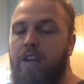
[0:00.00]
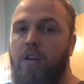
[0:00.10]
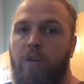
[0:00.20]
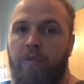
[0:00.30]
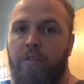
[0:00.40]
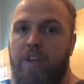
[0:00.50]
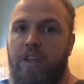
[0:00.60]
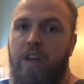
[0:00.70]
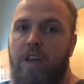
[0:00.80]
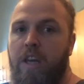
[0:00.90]
and
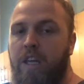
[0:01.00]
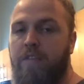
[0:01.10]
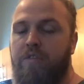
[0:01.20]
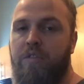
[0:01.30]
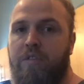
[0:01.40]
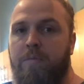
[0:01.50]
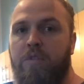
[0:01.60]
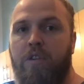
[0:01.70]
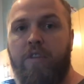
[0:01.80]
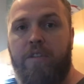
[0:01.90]
hopefully it gives you some
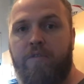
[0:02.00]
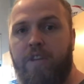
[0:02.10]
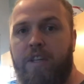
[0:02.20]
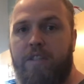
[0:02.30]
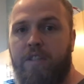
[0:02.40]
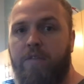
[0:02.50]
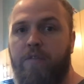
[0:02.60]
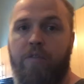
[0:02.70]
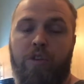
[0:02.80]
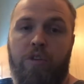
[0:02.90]
sort of insights and
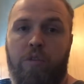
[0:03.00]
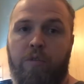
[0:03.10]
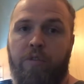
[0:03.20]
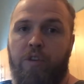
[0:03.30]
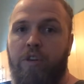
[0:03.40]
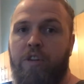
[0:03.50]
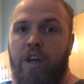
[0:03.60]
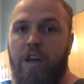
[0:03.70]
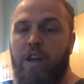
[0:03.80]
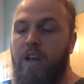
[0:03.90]
for your
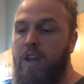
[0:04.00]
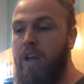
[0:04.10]
diet